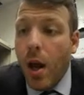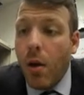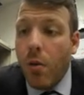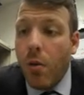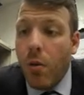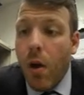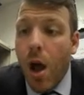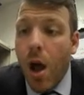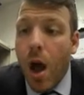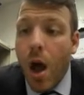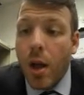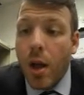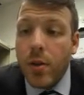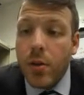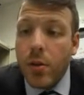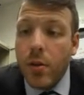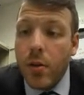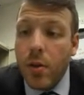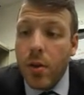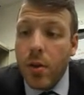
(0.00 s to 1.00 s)

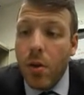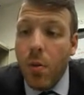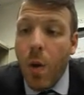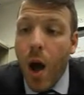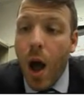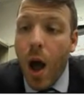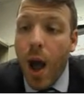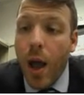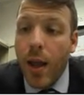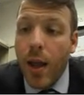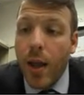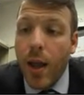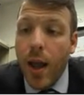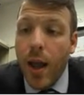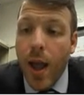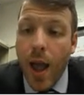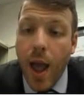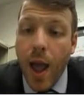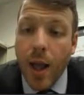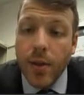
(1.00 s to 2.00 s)
cross the
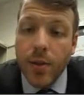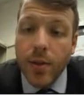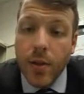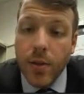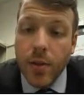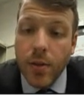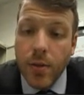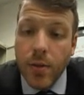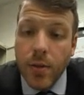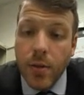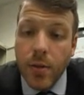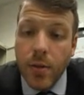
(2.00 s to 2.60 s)
y-axis.